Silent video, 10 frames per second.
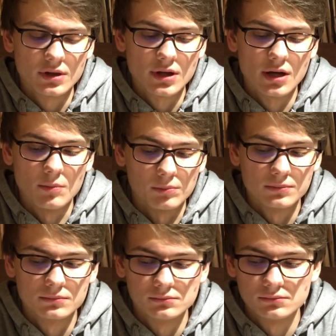Yeah,
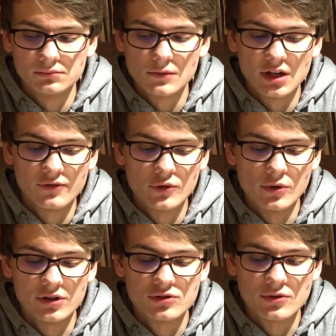if you
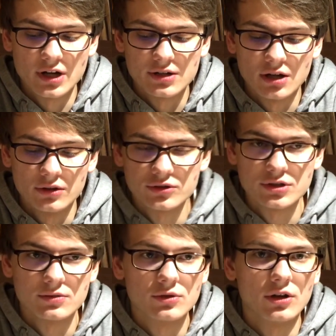want to try it out,
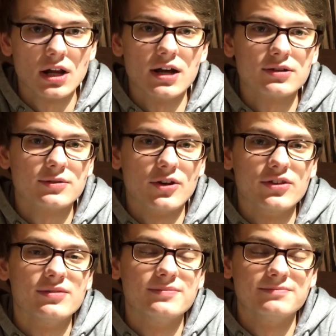good luck.
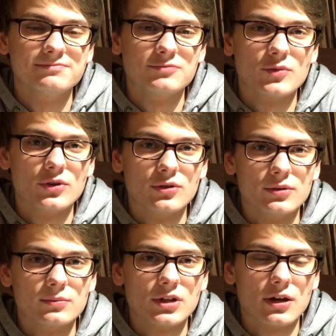
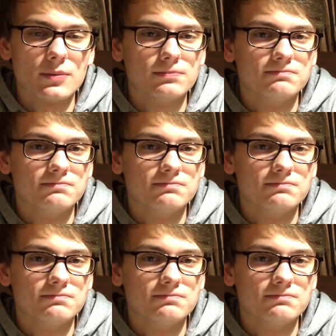Yeah.